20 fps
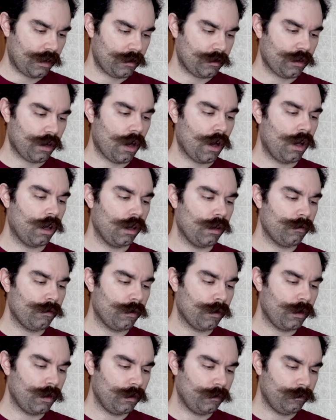There's olive
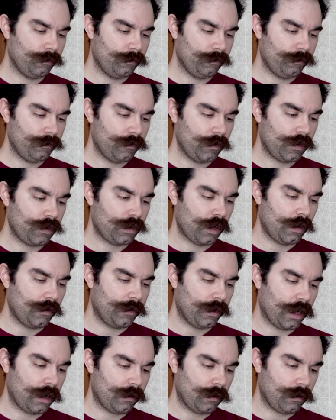oil,
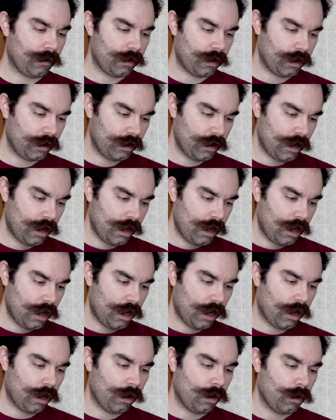sunflower oil,
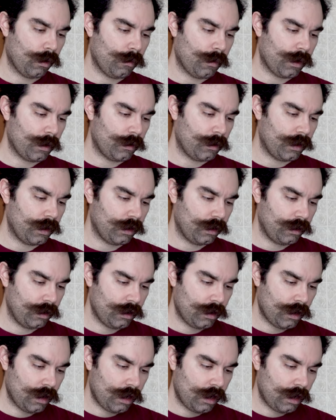jojoba oil,